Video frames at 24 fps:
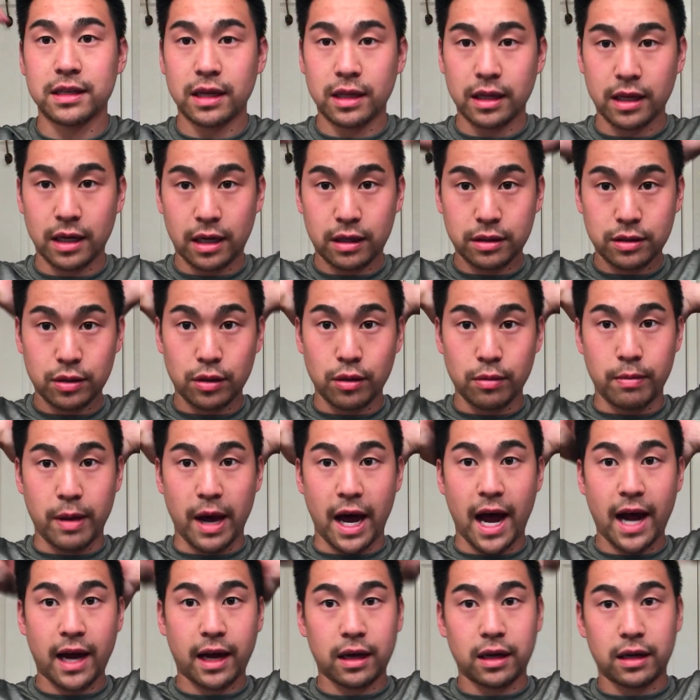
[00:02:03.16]
and then I'll do the
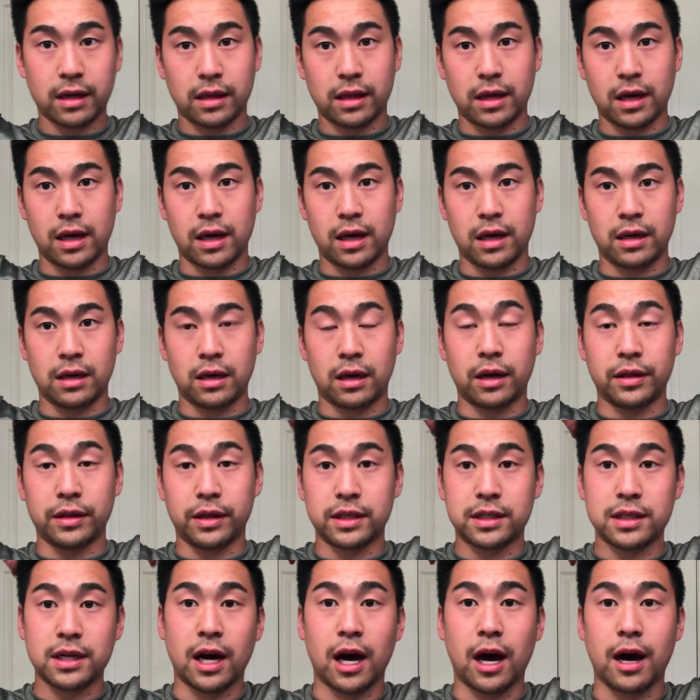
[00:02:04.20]
back, and then on
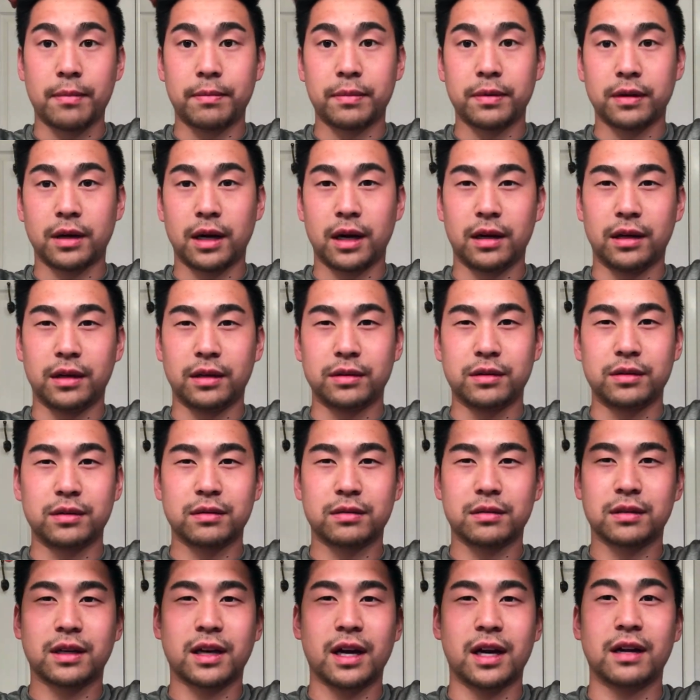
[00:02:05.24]
the top I'll
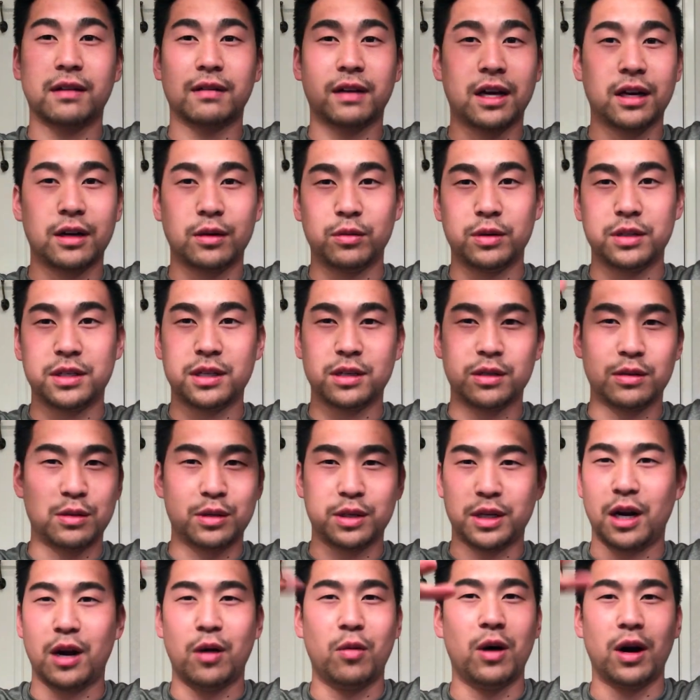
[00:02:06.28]
kind of cut it with
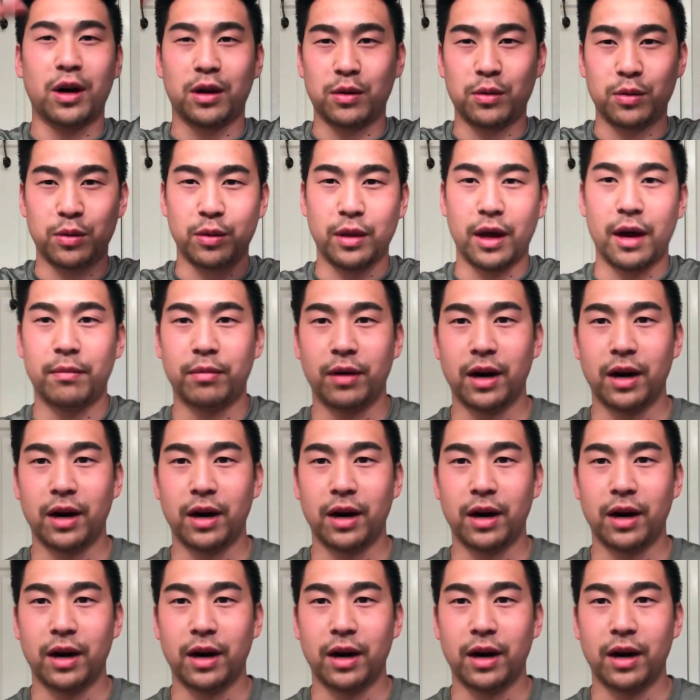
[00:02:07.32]
scissors, and I'll walk you through that